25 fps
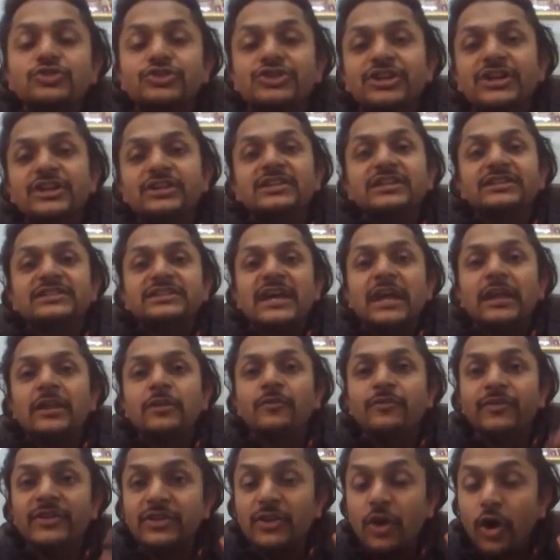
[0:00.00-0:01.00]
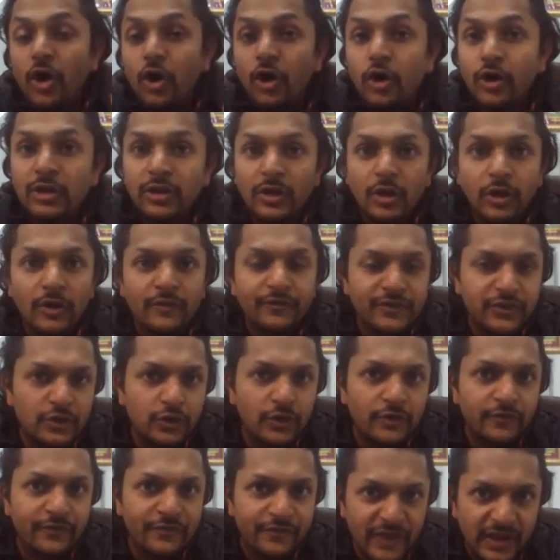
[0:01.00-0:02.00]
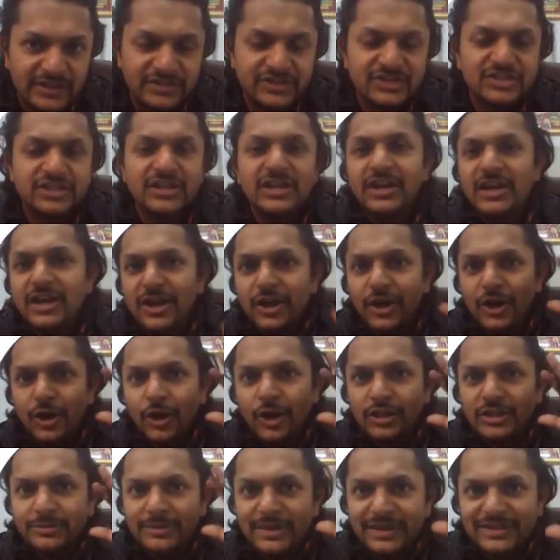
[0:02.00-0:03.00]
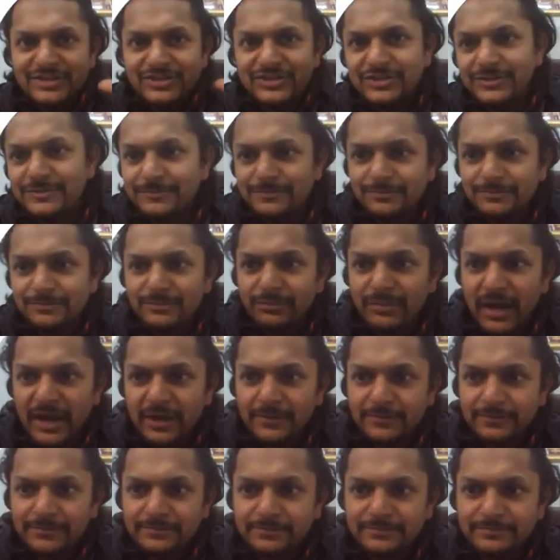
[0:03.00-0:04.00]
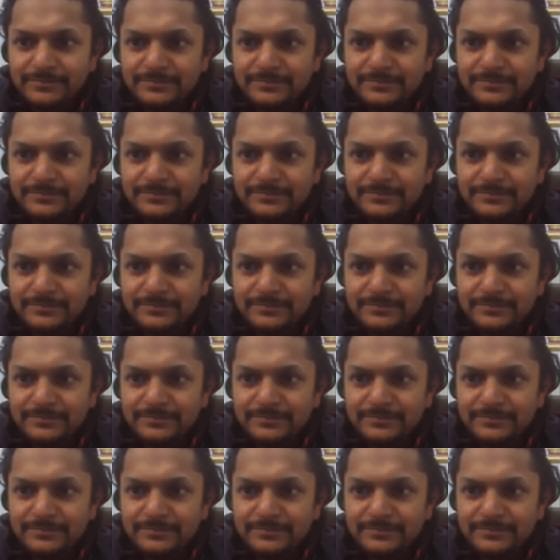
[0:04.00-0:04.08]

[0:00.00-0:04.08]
share the channel with all of your friends. All the best. Bye.